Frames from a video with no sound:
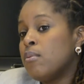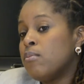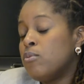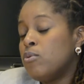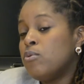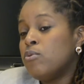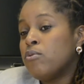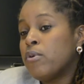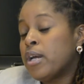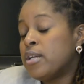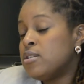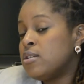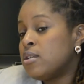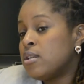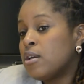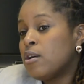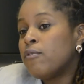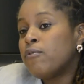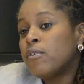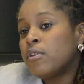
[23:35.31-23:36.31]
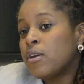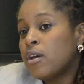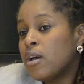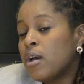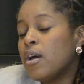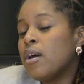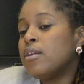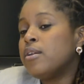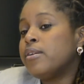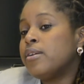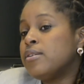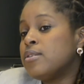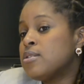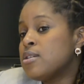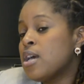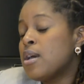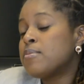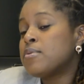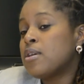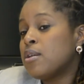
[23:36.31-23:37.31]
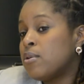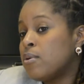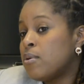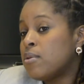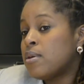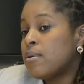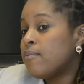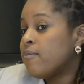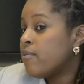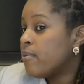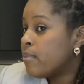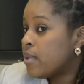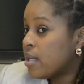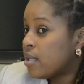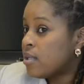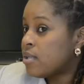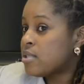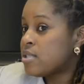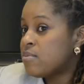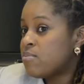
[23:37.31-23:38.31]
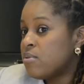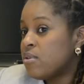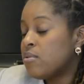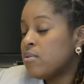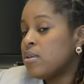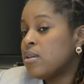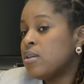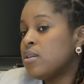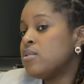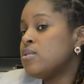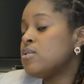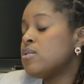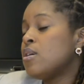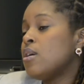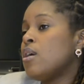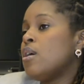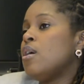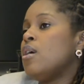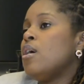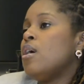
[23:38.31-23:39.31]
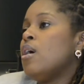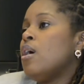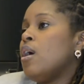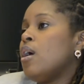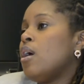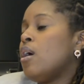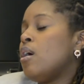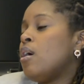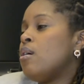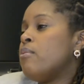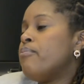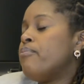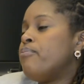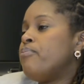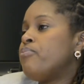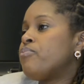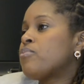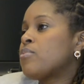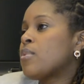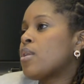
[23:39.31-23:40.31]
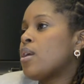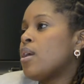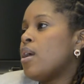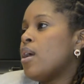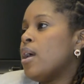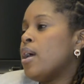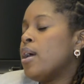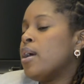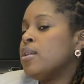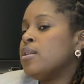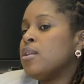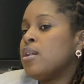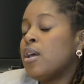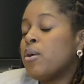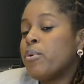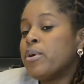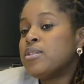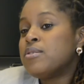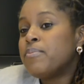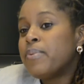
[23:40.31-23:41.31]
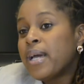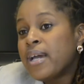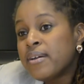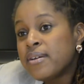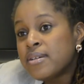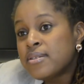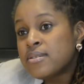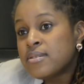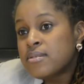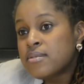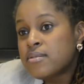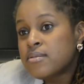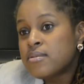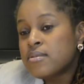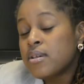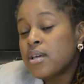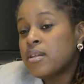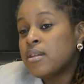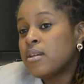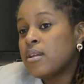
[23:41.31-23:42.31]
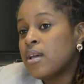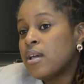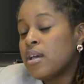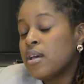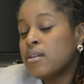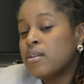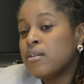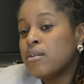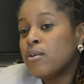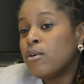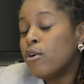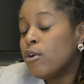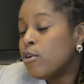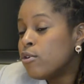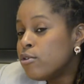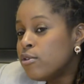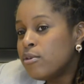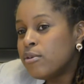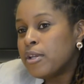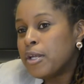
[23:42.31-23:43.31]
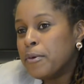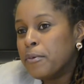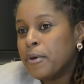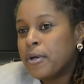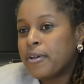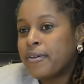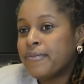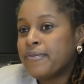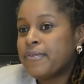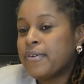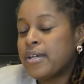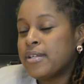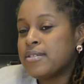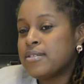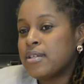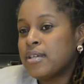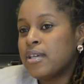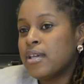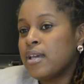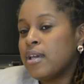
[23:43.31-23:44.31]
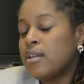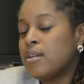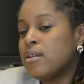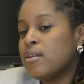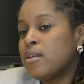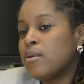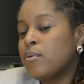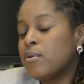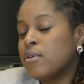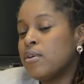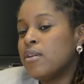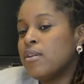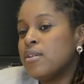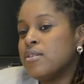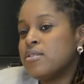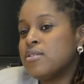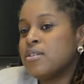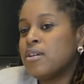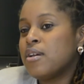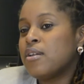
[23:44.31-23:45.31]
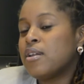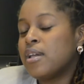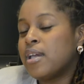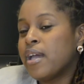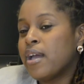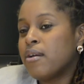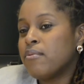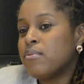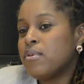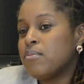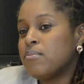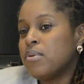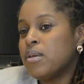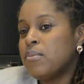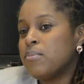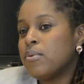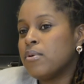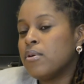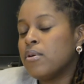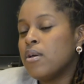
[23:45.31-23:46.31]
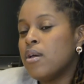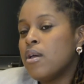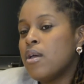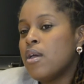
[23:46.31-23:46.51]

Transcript: Who are writing now for The Guardian and The Times, I know them from that experience. And then I went to Paris, and then I had a whole new network of friends again, and they were not necessarily Caribbean people.